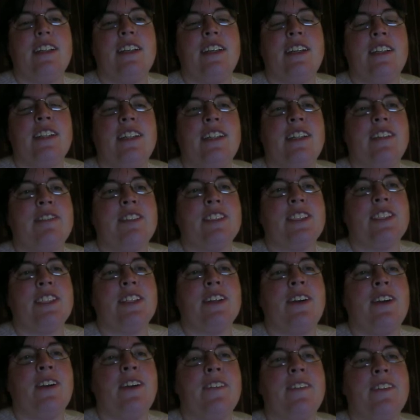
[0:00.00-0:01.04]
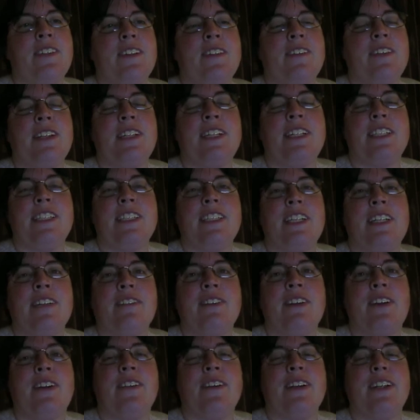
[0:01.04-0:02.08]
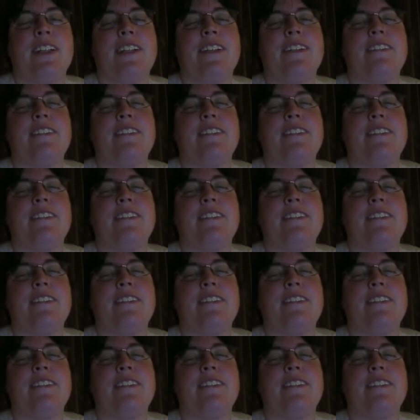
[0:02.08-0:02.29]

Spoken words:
and give us the hope that we need to keep going.